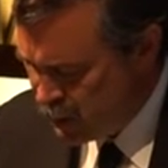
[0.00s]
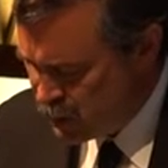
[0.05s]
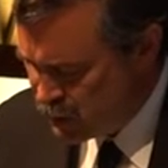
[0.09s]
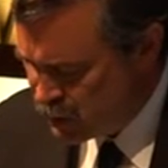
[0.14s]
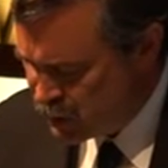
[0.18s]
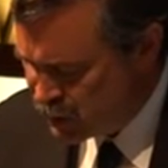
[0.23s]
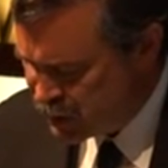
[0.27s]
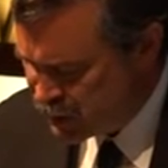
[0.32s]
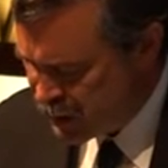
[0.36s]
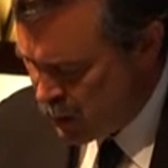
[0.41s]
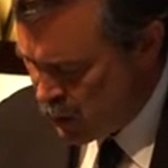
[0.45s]

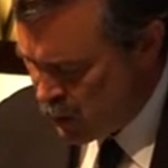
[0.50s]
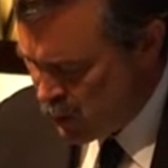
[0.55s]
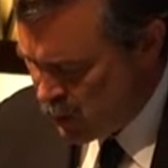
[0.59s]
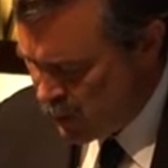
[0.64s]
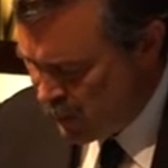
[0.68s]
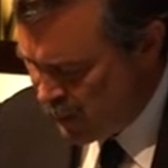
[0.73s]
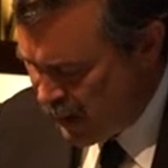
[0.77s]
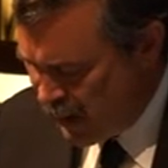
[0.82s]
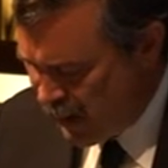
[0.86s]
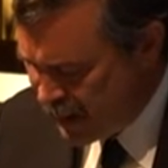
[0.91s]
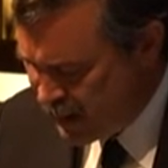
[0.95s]

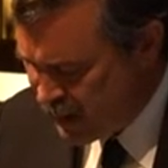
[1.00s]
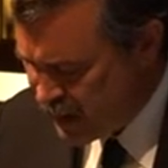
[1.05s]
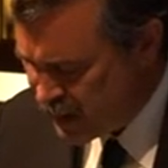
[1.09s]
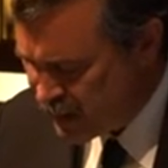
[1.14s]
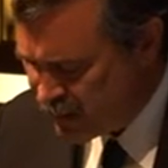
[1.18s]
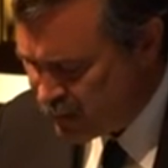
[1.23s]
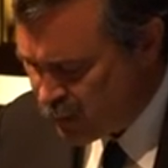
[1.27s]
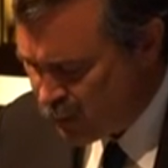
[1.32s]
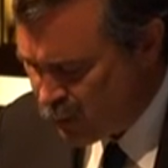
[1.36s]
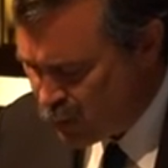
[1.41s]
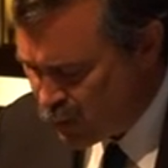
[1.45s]
So I
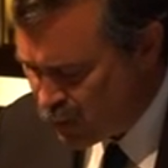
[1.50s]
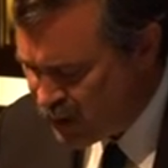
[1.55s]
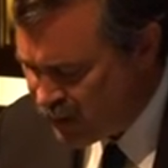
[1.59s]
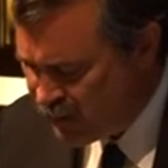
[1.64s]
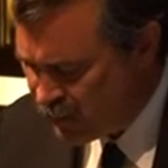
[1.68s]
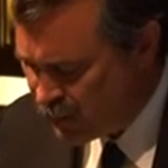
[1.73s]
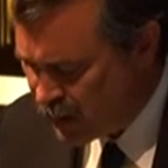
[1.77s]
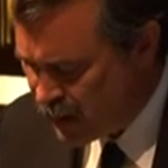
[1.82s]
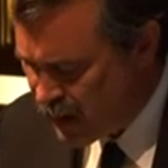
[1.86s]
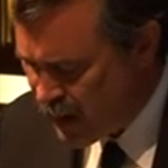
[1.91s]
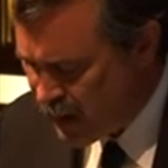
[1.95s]
hit
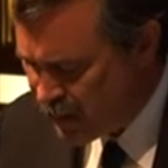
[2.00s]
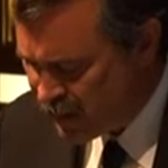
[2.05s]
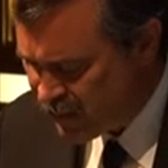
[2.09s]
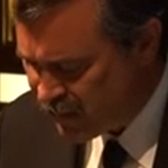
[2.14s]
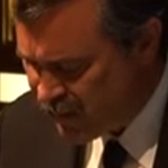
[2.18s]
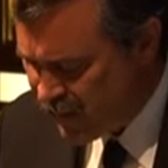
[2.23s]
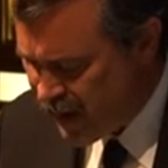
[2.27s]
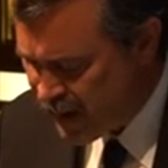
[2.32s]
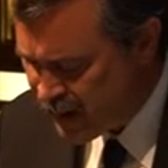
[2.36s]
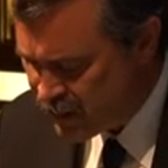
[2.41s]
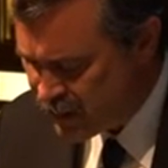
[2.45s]
briefly on the
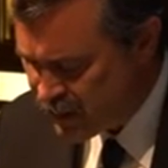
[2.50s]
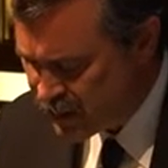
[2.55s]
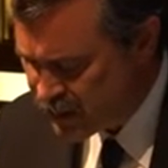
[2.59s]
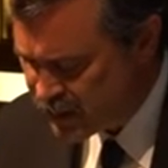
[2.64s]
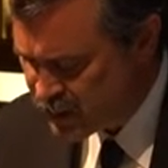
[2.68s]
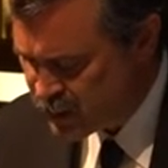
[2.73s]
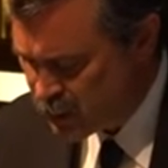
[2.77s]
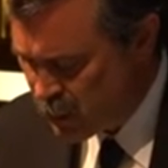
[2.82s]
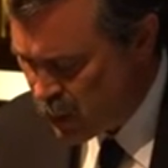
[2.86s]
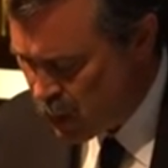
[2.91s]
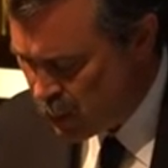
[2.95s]
fact
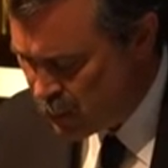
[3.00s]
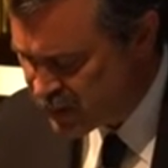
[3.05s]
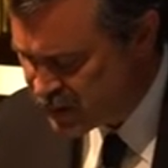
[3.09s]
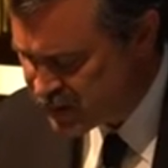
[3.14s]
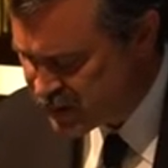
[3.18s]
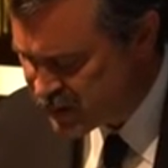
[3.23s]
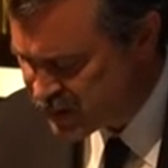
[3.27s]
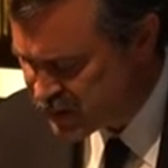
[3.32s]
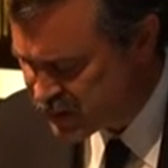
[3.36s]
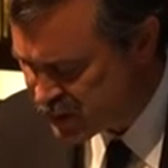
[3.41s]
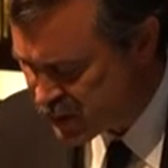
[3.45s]
that small
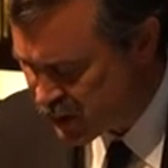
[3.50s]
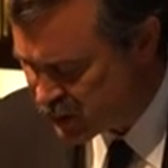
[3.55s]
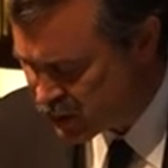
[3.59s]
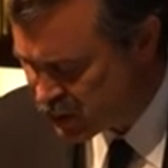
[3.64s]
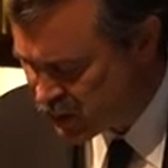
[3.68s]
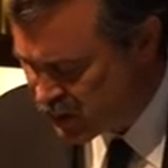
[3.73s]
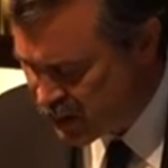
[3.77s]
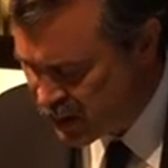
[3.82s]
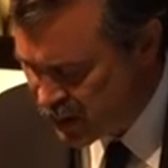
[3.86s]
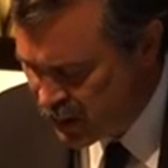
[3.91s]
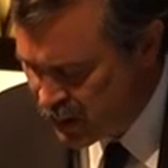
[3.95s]
businesses
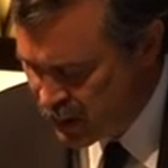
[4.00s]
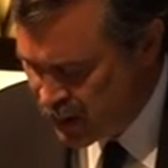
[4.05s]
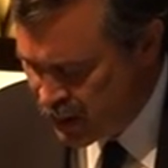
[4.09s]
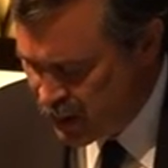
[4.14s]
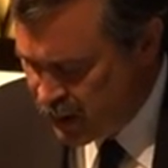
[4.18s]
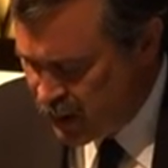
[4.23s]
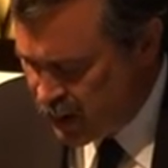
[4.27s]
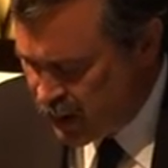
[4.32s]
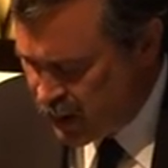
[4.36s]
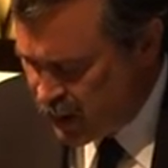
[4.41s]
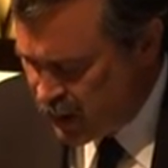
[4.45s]
under
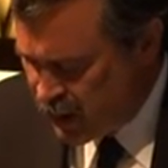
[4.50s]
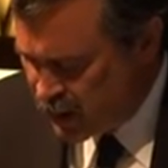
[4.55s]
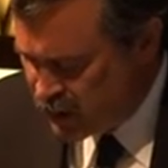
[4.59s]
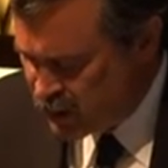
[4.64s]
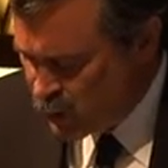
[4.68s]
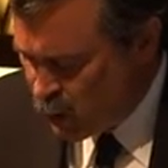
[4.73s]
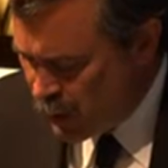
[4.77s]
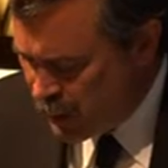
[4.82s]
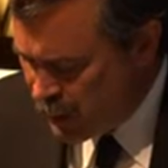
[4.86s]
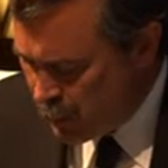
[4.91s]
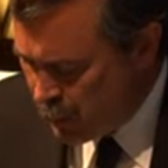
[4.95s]

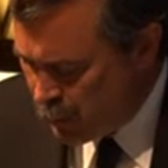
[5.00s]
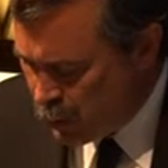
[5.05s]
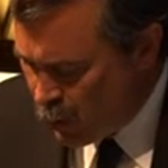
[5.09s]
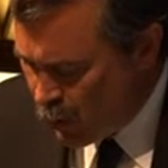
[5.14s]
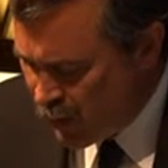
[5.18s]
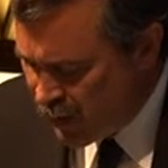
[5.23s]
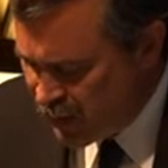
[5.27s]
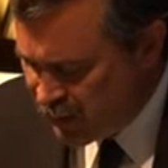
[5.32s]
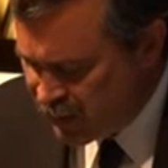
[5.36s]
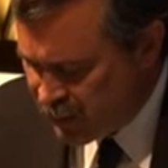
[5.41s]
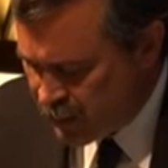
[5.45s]
20
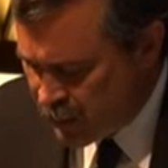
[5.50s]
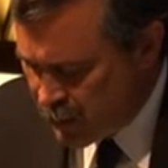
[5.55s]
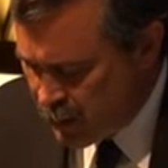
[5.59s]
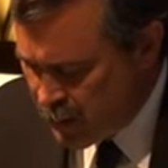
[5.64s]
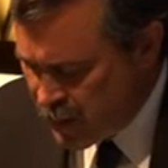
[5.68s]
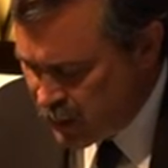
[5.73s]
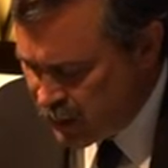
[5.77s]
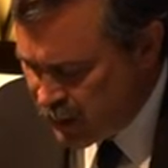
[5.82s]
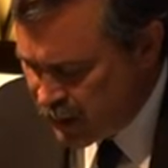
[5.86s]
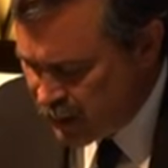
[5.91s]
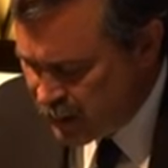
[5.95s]
employees and $1
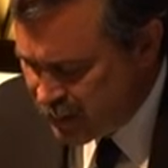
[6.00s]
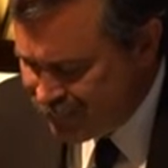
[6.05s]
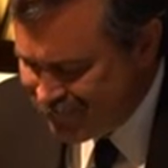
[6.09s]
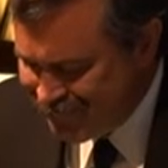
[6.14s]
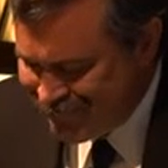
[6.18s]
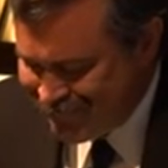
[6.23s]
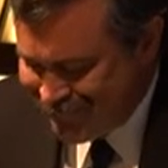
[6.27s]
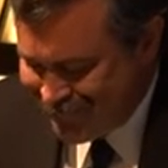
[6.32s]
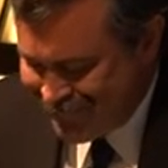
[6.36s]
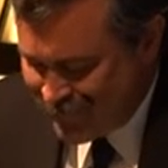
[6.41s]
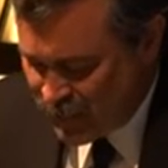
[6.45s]
million
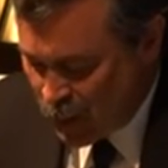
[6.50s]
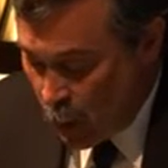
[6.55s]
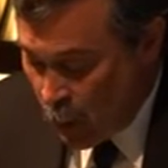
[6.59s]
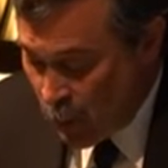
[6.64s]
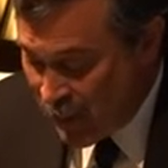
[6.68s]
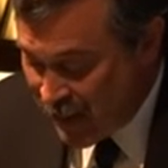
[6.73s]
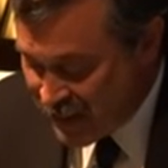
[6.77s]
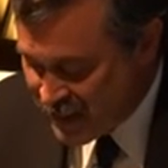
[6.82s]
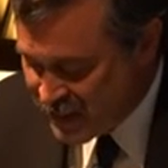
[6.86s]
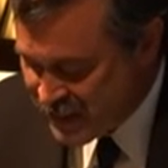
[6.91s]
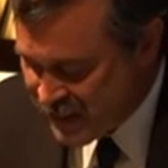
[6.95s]

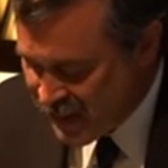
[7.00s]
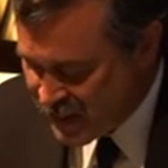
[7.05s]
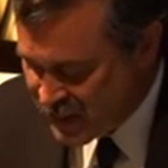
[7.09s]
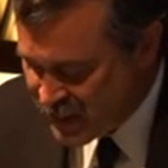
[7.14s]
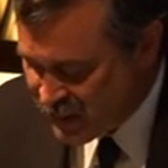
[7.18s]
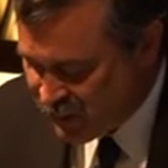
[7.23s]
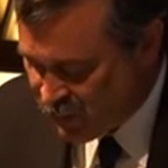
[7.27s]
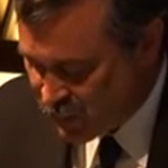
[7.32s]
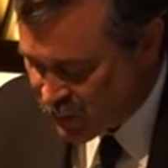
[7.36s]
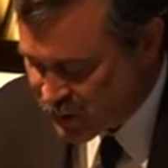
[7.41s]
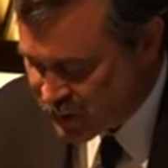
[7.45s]
don't make
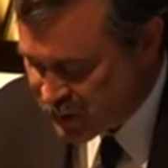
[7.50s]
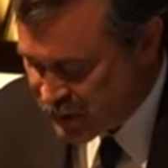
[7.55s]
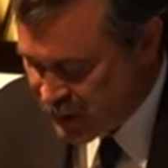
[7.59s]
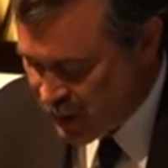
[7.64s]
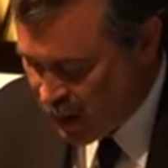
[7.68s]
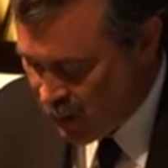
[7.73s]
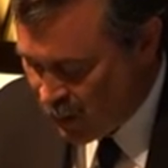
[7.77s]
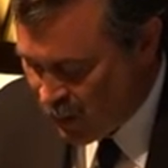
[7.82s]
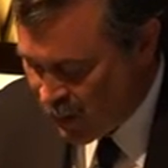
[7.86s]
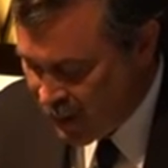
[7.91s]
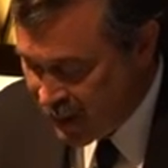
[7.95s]
sense for
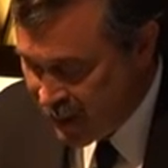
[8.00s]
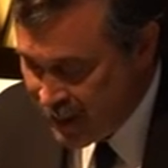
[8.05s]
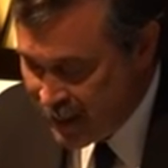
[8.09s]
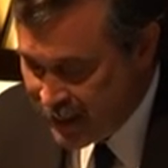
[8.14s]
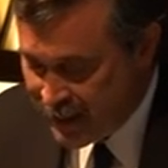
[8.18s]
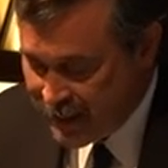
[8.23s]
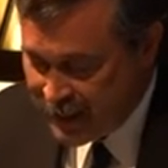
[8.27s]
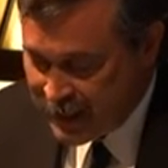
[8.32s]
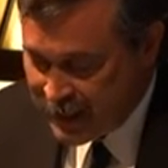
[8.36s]
CRA.